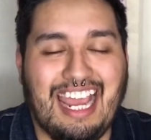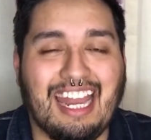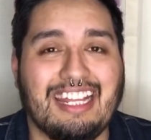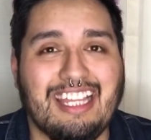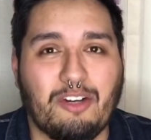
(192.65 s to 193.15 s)

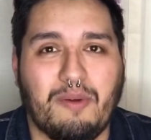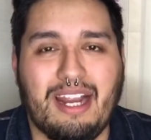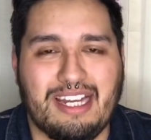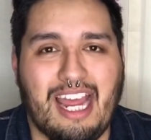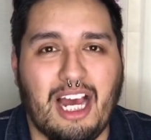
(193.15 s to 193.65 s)
And I think
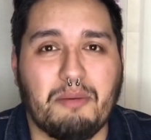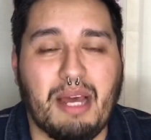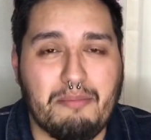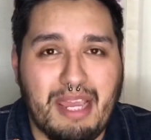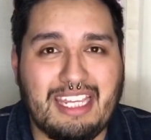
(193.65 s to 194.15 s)
right now,
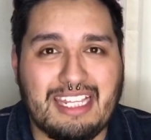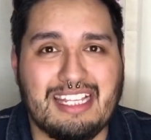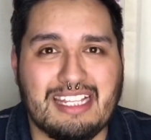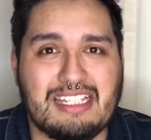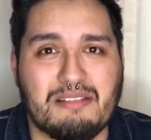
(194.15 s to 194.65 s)
by
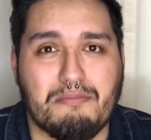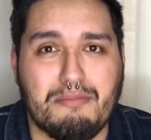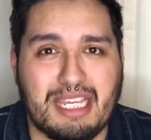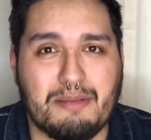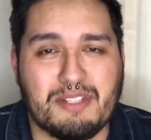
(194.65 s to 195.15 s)
making this
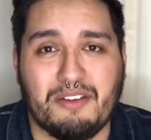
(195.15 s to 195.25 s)
Memes